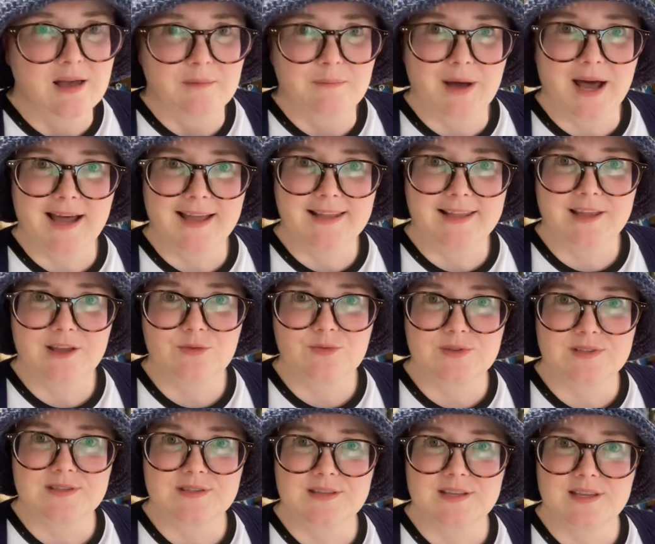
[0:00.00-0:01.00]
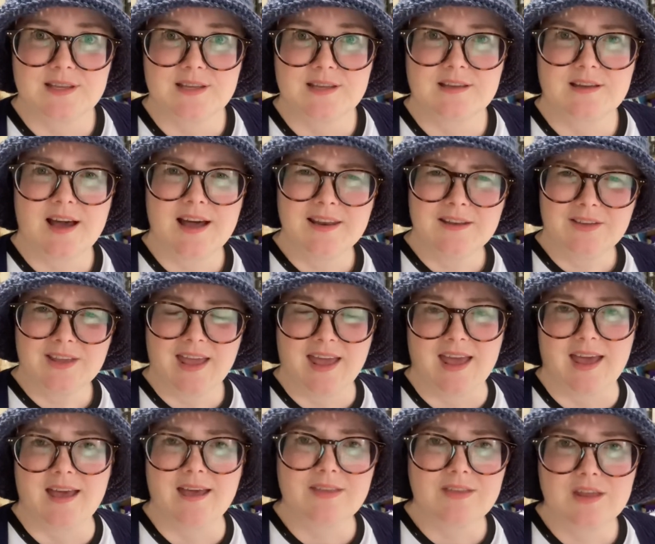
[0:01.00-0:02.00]
Partly it was the kind of
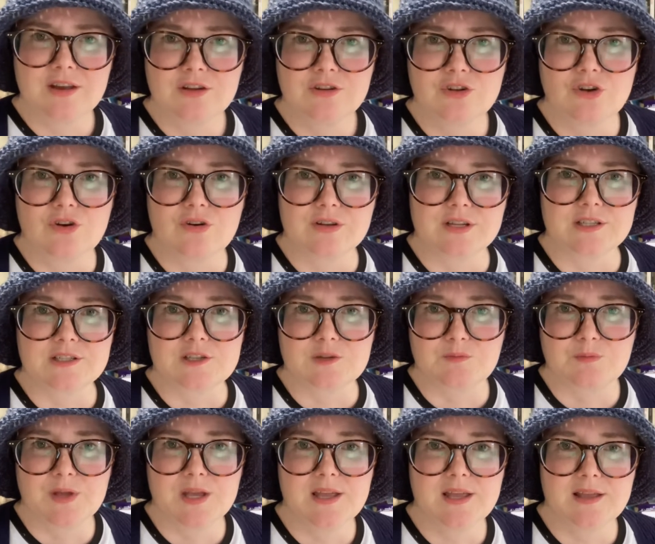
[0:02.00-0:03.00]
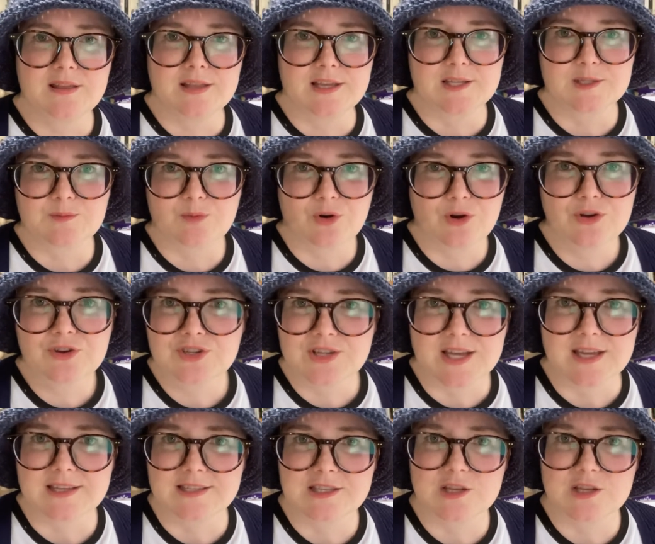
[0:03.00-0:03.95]
care that had gone into picking these projects